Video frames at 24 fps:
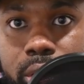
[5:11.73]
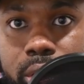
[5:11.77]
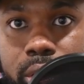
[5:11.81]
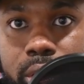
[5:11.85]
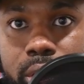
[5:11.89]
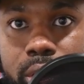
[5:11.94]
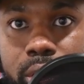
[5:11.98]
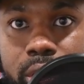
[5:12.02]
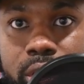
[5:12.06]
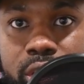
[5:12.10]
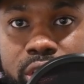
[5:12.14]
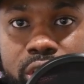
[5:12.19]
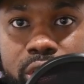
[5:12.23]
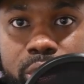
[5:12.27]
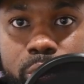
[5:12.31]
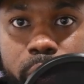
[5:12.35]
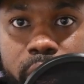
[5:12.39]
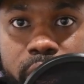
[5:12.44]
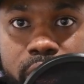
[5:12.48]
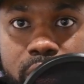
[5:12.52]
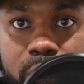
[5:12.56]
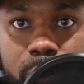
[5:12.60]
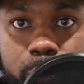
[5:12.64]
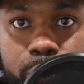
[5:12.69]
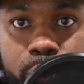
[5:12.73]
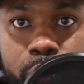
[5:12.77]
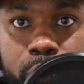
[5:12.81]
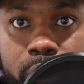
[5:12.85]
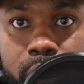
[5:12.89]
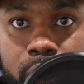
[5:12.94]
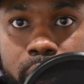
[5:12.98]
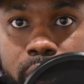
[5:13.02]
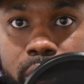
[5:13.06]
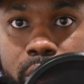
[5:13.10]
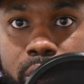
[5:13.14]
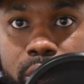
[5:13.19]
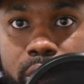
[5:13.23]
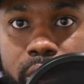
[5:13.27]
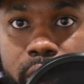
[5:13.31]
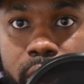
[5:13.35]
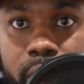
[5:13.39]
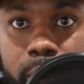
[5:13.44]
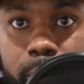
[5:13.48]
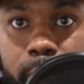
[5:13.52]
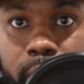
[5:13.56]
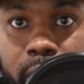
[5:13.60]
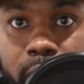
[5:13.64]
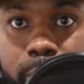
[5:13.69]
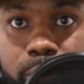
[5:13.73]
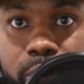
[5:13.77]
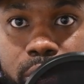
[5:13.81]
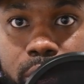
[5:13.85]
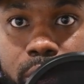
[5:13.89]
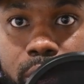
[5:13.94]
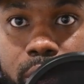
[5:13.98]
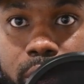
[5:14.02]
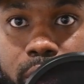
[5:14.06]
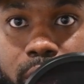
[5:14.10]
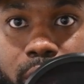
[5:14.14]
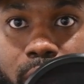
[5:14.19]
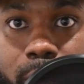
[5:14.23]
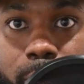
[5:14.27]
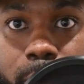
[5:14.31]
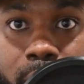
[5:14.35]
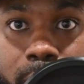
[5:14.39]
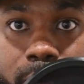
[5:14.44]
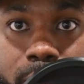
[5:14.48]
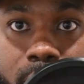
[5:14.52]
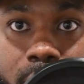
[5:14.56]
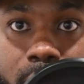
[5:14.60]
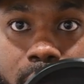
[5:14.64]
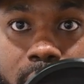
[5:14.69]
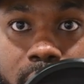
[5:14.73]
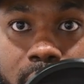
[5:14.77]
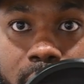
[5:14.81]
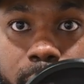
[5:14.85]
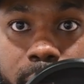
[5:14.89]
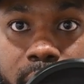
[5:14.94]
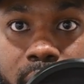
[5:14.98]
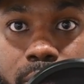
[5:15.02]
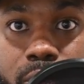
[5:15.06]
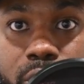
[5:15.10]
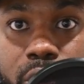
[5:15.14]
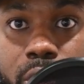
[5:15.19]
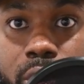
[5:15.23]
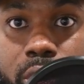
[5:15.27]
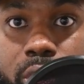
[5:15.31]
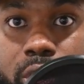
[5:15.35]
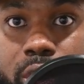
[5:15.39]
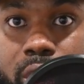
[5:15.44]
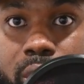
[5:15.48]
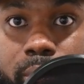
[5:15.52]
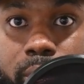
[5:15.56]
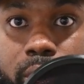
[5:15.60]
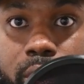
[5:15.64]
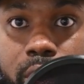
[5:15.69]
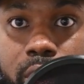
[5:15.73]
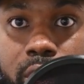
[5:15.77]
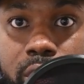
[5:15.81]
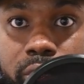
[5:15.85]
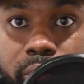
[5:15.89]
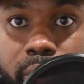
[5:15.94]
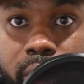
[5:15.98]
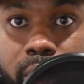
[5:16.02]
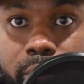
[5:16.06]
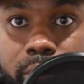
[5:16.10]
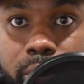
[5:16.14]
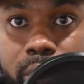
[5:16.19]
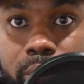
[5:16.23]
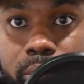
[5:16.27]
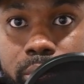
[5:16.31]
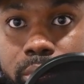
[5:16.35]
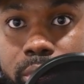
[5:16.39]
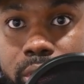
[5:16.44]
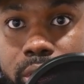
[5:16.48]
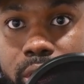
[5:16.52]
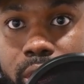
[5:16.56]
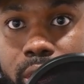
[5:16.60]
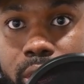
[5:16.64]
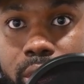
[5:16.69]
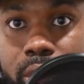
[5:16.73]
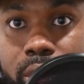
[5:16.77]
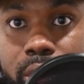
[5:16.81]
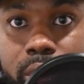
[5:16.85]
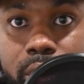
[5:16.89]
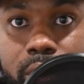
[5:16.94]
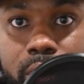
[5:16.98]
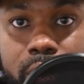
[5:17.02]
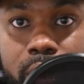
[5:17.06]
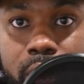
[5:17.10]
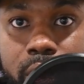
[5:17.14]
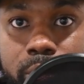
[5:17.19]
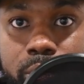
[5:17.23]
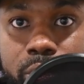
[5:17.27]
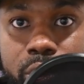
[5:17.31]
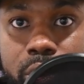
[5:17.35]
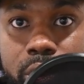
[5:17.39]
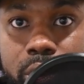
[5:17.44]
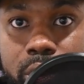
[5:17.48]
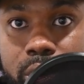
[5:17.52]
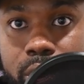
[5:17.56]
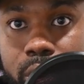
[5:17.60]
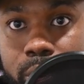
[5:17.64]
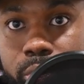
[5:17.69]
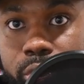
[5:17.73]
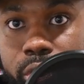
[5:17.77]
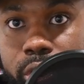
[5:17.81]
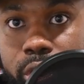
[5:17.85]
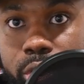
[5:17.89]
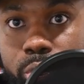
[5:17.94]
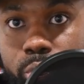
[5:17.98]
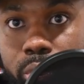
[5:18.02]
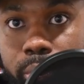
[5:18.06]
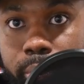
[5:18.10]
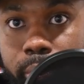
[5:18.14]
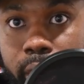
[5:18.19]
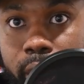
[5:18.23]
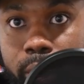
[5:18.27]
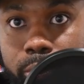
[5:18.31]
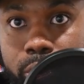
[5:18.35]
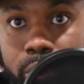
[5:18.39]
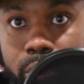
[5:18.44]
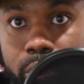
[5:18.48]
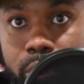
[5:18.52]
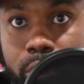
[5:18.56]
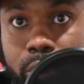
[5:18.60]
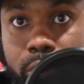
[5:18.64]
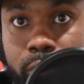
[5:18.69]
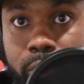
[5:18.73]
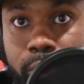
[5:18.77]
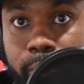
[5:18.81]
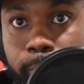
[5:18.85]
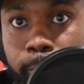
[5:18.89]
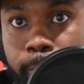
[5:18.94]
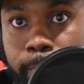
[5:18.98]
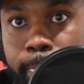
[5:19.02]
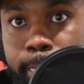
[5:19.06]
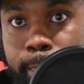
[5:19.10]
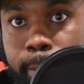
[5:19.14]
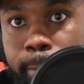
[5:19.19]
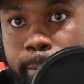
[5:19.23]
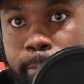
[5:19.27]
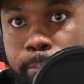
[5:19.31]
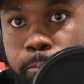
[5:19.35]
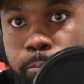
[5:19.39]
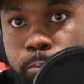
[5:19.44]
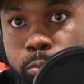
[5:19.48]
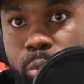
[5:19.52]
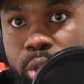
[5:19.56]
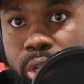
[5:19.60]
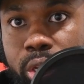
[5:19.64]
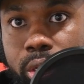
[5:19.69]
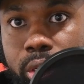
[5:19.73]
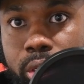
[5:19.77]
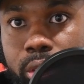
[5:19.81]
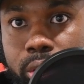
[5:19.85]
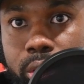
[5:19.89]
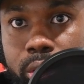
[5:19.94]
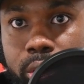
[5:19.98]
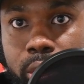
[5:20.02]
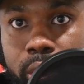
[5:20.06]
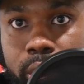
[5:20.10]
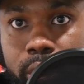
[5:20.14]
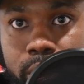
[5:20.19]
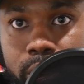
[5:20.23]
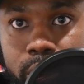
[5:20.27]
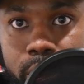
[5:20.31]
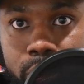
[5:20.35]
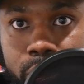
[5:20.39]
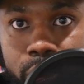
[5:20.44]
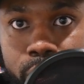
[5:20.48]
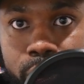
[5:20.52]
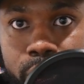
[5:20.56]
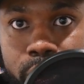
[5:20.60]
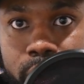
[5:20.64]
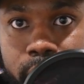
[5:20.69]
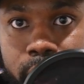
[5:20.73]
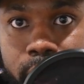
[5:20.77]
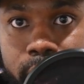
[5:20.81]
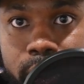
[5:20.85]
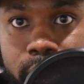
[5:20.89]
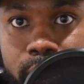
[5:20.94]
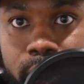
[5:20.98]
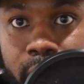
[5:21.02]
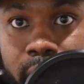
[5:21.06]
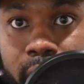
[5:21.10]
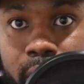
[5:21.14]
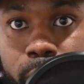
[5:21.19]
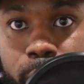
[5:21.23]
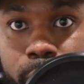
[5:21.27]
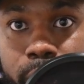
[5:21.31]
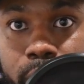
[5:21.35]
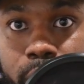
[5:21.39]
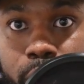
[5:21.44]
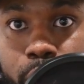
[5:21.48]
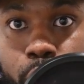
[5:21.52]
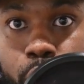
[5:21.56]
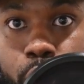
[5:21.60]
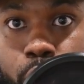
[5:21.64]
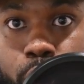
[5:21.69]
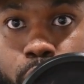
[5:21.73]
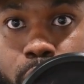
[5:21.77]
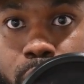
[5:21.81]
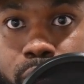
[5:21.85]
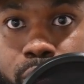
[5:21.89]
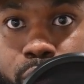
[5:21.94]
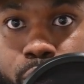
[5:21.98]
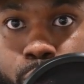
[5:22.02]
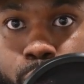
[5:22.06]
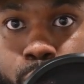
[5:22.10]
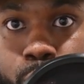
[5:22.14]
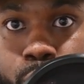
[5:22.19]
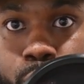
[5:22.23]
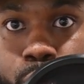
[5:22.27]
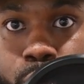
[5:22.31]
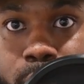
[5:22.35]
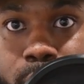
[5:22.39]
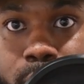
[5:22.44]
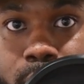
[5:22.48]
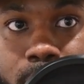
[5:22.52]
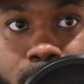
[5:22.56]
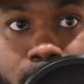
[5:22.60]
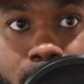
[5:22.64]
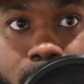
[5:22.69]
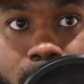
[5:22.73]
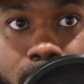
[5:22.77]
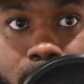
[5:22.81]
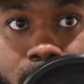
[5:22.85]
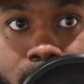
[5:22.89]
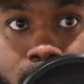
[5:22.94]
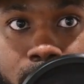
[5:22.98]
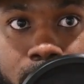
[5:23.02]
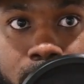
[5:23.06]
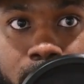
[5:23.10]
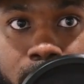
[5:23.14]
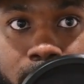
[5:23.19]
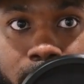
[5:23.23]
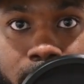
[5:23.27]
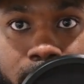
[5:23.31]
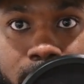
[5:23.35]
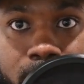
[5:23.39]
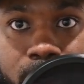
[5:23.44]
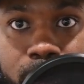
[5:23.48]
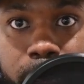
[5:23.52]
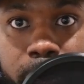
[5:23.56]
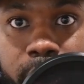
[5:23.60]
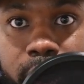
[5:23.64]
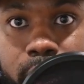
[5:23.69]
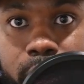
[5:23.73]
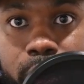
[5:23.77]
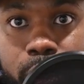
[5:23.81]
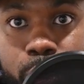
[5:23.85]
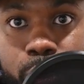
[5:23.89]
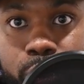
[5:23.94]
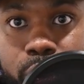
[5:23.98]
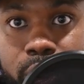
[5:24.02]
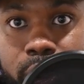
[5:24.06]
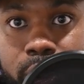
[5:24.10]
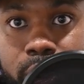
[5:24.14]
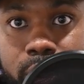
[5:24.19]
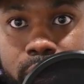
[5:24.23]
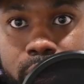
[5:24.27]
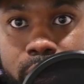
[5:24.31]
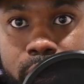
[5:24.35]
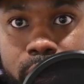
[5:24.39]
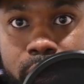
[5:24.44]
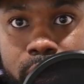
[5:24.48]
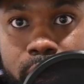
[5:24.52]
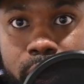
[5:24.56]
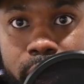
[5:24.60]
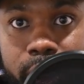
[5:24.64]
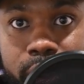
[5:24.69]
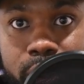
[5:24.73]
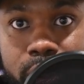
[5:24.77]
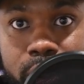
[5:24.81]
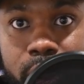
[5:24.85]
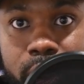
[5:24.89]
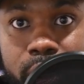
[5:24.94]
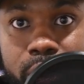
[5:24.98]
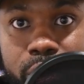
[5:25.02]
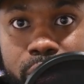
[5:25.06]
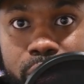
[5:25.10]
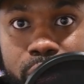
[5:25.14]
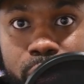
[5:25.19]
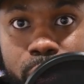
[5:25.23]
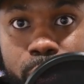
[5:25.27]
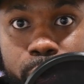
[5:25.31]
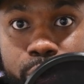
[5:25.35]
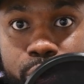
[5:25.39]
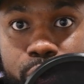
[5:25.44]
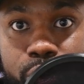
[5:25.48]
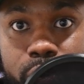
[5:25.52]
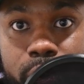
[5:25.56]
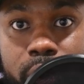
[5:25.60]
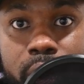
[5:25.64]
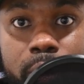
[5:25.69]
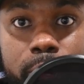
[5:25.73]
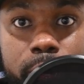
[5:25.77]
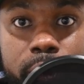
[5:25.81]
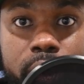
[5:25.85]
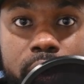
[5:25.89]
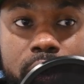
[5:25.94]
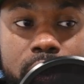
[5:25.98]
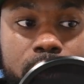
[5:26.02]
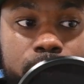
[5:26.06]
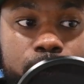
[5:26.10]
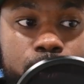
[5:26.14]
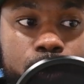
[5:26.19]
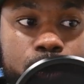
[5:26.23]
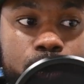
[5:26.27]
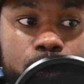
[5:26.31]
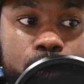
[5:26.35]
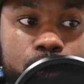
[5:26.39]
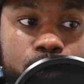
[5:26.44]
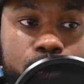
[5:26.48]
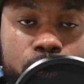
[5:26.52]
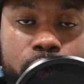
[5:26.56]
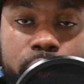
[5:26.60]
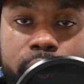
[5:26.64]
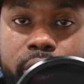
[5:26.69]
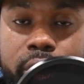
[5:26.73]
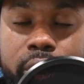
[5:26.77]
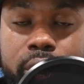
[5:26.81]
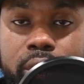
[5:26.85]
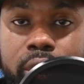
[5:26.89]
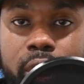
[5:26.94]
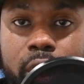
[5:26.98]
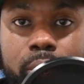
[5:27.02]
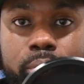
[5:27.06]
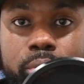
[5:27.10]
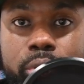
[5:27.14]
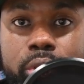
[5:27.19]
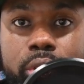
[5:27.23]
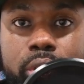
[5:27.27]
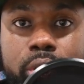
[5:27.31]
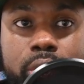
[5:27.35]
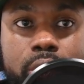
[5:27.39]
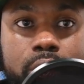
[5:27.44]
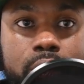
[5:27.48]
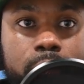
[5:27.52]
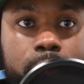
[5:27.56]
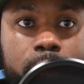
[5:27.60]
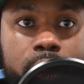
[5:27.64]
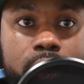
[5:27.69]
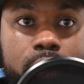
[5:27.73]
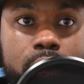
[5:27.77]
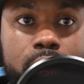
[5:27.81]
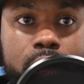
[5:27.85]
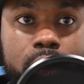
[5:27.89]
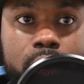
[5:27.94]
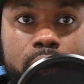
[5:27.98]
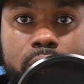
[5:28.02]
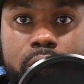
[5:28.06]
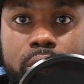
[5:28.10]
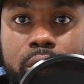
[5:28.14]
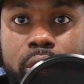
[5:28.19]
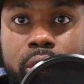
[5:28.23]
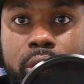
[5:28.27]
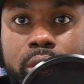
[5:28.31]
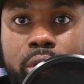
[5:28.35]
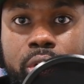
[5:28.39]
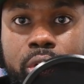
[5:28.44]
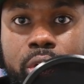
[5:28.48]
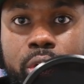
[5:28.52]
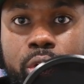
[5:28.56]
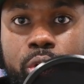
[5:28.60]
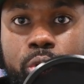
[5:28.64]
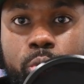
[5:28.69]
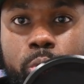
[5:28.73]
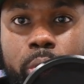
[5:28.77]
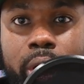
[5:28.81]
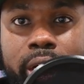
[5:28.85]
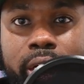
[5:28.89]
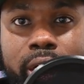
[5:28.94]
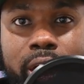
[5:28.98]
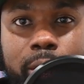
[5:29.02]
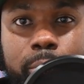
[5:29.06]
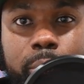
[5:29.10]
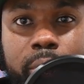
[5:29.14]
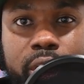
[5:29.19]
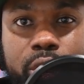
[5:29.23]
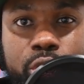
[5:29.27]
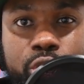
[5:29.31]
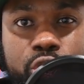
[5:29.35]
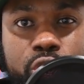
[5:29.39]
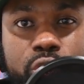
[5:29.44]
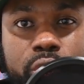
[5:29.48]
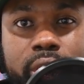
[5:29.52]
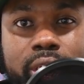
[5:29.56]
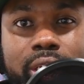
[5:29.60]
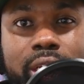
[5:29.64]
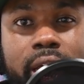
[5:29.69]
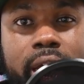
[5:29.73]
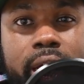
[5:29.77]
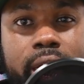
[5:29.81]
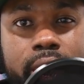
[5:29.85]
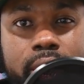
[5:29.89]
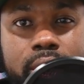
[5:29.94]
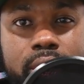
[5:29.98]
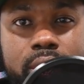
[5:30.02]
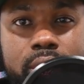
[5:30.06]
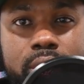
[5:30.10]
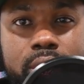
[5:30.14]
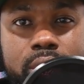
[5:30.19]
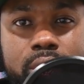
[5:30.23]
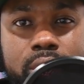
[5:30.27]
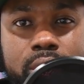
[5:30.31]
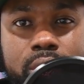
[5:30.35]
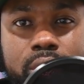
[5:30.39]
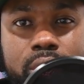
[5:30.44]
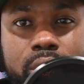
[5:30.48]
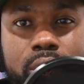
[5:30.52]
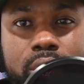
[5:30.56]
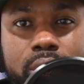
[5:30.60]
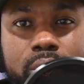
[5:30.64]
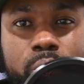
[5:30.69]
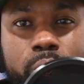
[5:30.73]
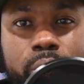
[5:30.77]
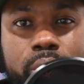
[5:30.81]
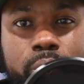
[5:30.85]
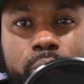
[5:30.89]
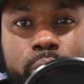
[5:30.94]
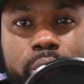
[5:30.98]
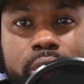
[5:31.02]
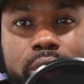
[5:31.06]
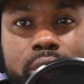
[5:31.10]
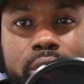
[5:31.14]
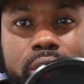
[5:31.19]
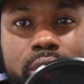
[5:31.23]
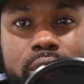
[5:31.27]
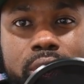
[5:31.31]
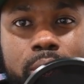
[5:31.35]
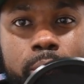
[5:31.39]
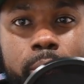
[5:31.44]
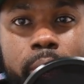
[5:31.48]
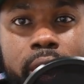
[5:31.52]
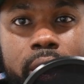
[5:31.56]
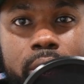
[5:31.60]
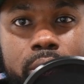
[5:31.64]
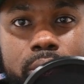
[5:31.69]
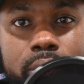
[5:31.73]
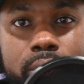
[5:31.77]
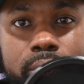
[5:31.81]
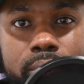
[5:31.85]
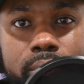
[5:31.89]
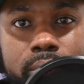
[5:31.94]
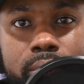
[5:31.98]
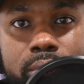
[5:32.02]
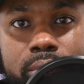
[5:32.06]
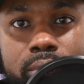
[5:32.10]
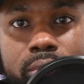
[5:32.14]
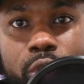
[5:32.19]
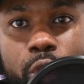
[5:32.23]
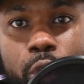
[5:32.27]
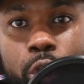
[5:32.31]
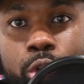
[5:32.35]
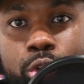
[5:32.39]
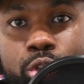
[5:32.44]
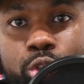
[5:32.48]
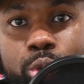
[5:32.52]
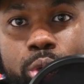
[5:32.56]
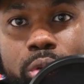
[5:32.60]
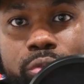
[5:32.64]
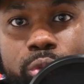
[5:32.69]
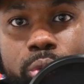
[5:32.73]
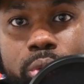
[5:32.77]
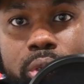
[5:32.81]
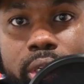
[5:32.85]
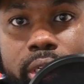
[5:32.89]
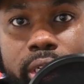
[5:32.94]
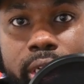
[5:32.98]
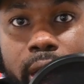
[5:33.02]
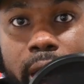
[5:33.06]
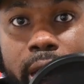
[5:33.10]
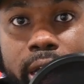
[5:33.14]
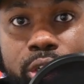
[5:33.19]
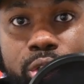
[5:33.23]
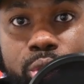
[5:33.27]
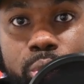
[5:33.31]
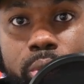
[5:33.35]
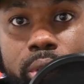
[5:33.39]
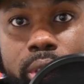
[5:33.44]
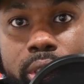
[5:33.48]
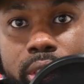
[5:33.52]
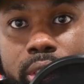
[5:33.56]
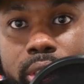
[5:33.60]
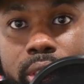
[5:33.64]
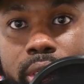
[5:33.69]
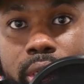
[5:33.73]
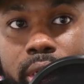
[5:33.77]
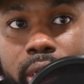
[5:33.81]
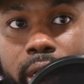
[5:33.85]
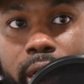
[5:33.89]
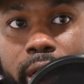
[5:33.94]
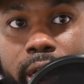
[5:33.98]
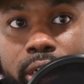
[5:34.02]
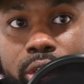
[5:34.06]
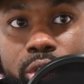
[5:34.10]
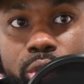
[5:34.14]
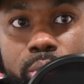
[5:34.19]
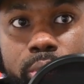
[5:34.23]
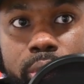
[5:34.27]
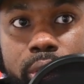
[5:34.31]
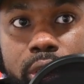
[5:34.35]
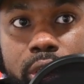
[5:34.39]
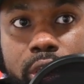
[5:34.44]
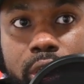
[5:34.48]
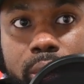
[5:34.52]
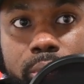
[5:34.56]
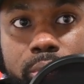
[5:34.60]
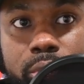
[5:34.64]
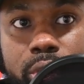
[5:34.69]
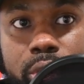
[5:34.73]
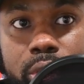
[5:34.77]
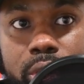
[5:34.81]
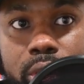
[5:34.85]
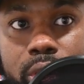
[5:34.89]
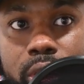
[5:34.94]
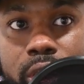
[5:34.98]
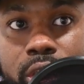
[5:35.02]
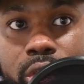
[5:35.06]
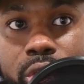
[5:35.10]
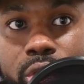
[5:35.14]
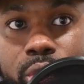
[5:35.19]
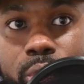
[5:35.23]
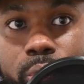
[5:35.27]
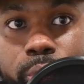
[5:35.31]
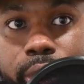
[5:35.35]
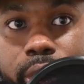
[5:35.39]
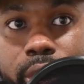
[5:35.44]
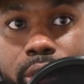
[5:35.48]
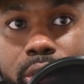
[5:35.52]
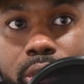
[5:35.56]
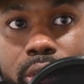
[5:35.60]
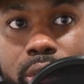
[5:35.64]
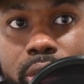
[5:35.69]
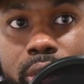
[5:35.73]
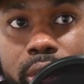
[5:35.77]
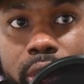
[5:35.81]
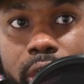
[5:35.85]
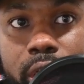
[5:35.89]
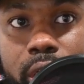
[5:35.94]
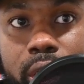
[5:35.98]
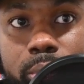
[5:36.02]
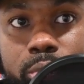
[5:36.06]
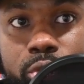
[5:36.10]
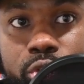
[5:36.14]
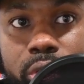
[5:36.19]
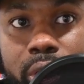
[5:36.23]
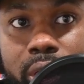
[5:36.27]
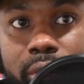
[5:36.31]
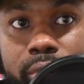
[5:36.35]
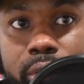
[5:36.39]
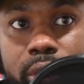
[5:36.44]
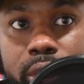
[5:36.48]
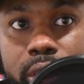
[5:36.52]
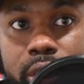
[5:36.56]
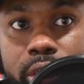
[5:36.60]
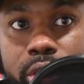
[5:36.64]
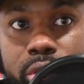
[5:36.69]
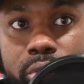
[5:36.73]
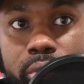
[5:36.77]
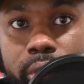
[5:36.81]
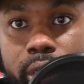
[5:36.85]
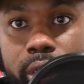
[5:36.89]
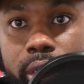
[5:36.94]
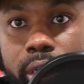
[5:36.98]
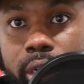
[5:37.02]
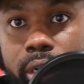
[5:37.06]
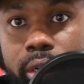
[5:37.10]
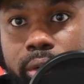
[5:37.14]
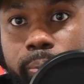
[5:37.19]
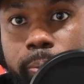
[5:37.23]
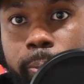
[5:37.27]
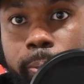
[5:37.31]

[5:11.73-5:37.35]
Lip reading: This is why it's important to understand maps and looking at maps. I look at maps all the time. I love maps. I'm just obsessed with maps and stuff. Look at this. You see how this highway curves through the city like this, making no sense? Instead of just going straight. Because if you're destroying neighborhoods to make this interstate, why not make a straight line? What is this about? Also, if you look at I-20, I-20 comes east to west, and I'm traveling east right now.